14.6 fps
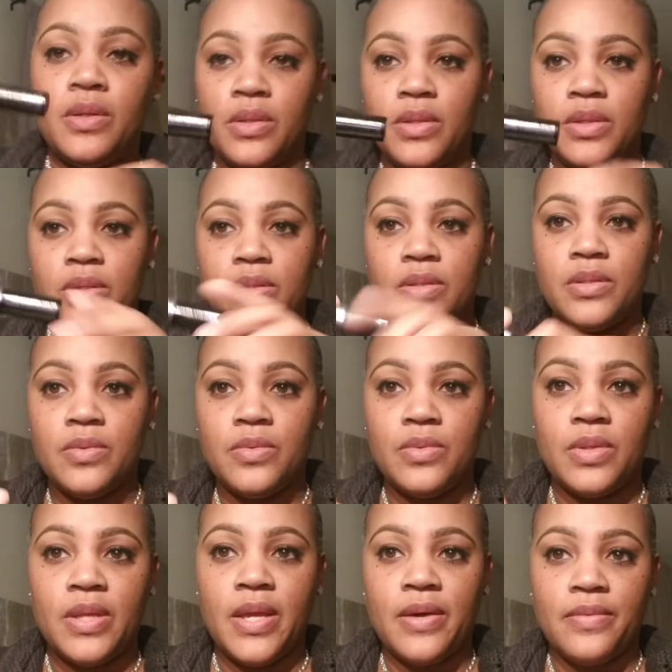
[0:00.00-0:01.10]
This.
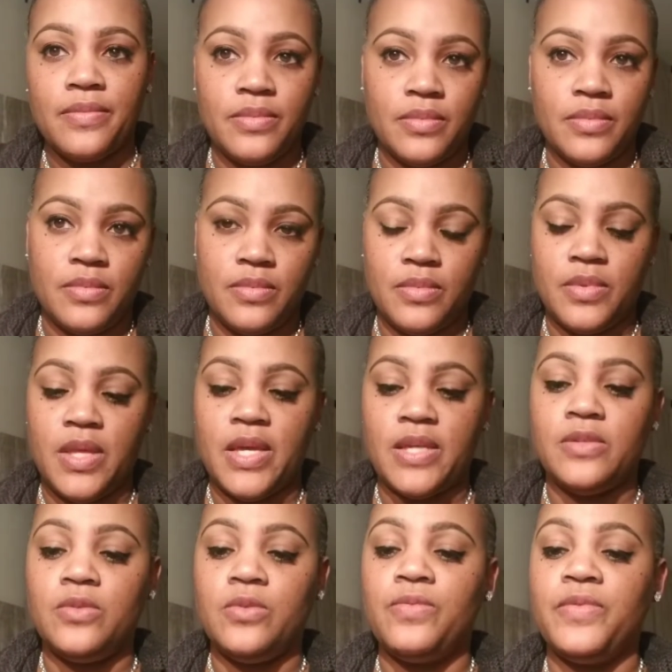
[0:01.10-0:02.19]
Now,
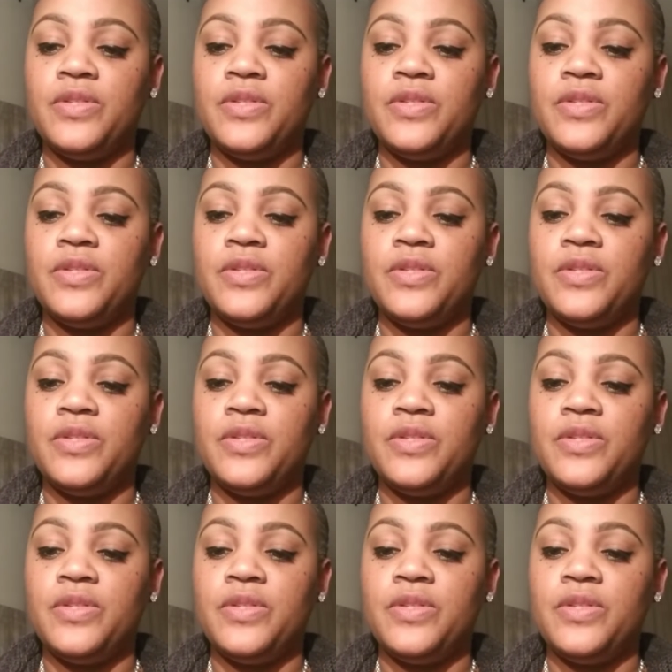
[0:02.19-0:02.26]
last little